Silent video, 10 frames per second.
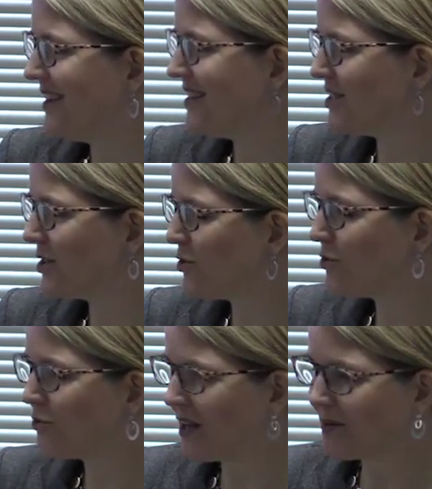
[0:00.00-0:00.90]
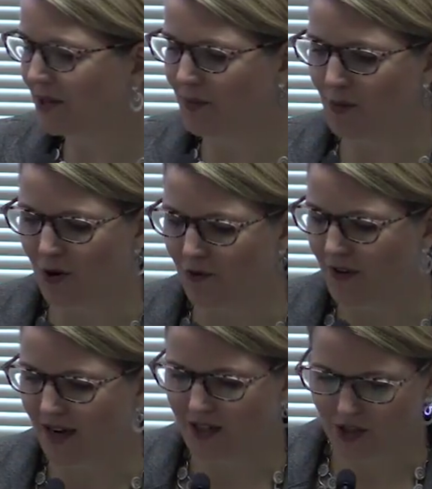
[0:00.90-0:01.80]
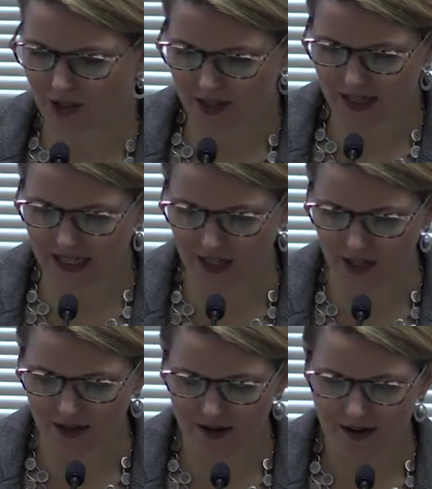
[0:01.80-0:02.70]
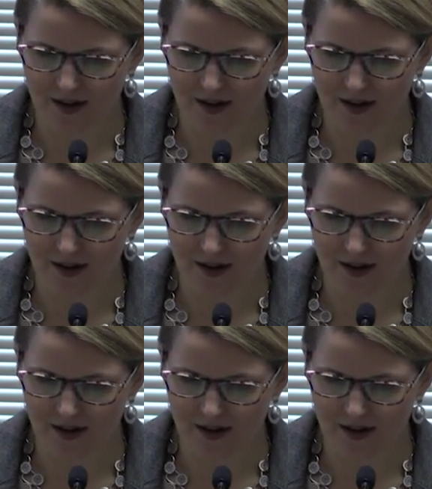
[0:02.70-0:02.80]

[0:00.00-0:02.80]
is an incredibly important factor here.